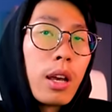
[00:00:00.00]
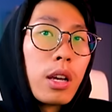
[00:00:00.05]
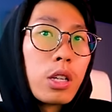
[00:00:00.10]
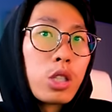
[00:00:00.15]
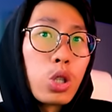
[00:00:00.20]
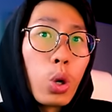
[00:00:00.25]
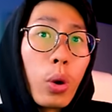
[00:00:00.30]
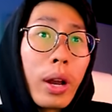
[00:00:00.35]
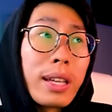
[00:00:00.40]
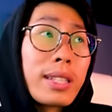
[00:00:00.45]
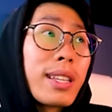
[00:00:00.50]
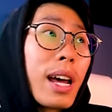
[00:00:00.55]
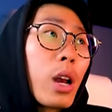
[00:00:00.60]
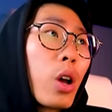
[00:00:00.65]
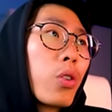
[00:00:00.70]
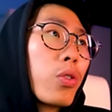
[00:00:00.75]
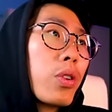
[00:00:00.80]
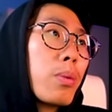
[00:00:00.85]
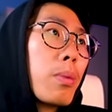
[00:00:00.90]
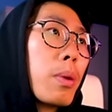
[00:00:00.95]
So let's start
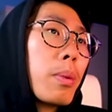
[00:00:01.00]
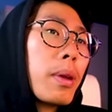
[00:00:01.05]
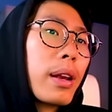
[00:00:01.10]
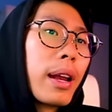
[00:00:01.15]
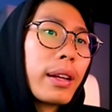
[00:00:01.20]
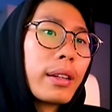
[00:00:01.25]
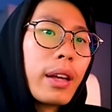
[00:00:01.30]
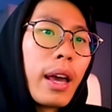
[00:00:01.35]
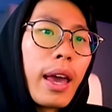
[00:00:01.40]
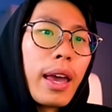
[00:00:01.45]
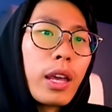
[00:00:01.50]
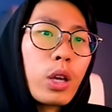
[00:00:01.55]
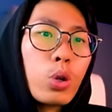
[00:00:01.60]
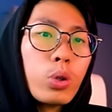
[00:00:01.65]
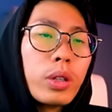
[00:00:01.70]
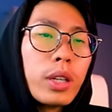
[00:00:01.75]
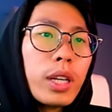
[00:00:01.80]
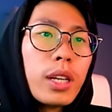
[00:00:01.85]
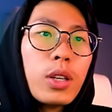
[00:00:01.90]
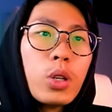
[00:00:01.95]
off with maybe like the
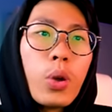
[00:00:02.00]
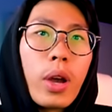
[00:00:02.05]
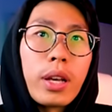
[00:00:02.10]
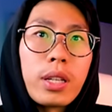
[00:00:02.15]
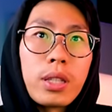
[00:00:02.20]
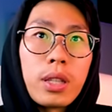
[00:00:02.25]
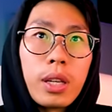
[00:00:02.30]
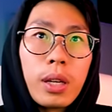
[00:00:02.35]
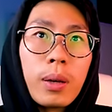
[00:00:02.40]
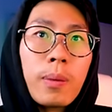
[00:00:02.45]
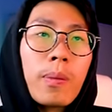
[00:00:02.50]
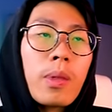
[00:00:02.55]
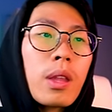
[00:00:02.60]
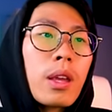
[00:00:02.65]
AUD/USD.